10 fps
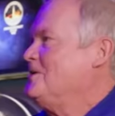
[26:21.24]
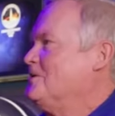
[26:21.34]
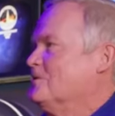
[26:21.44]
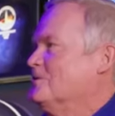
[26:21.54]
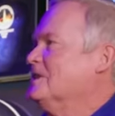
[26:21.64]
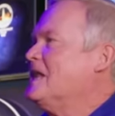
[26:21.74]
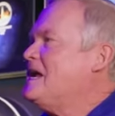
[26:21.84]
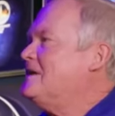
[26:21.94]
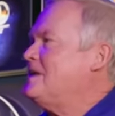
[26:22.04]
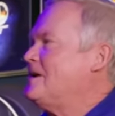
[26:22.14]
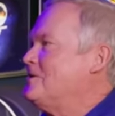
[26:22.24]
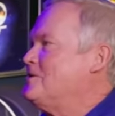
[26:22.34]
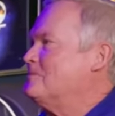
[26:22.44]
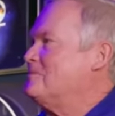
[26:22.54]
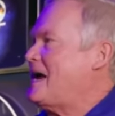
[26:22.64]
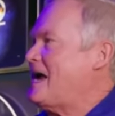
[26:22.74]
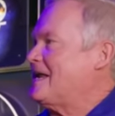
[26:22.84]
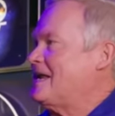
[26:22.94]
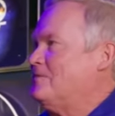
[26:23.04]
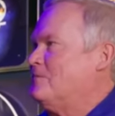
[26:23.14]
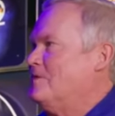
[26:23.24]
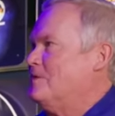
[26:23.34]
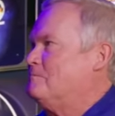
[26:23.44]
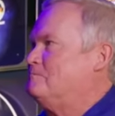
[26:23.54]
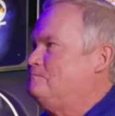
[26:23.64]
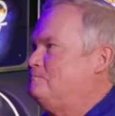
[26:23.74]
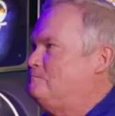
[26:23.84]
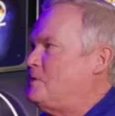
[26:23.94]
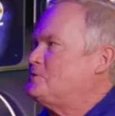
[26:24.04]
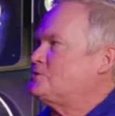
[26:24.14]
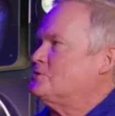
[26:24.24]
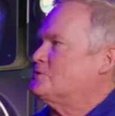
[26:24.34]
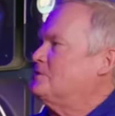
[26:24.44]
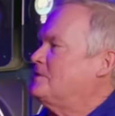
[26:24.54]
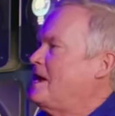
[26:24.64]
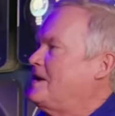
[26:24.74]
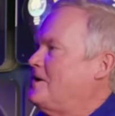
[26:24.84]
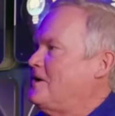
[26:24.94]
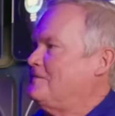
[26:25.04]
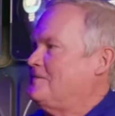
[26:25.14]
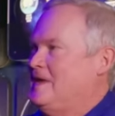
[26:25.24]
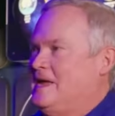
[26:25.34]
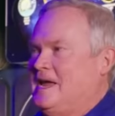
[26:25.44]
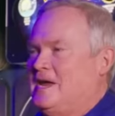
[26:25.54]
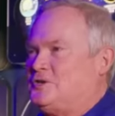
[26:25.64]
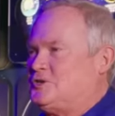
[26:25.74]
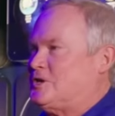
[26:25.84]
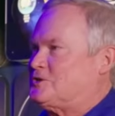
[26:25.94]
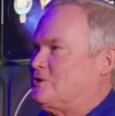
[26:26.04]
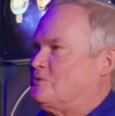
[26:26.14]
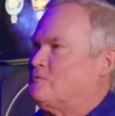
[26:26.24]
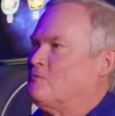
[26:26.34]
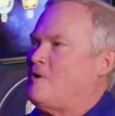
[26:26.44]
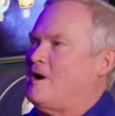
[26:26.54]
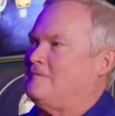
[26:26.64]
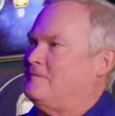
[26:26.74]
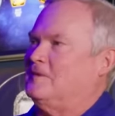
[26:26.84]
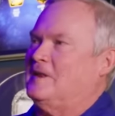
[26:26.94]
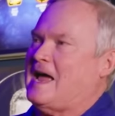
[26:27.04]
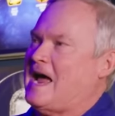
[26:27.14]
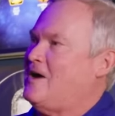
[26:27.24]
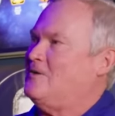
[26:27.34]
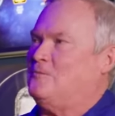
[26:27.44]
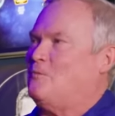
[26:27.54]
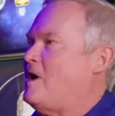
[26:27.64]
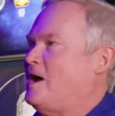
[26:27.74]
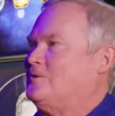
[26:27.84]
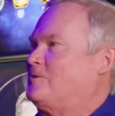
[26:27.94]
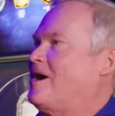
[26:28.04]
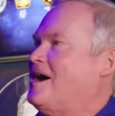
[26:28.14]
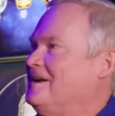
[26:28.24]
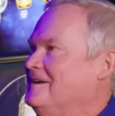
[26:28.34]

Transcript: You're laying there in your back, and when the boosters light off, it's just a rough, loud, wild ride.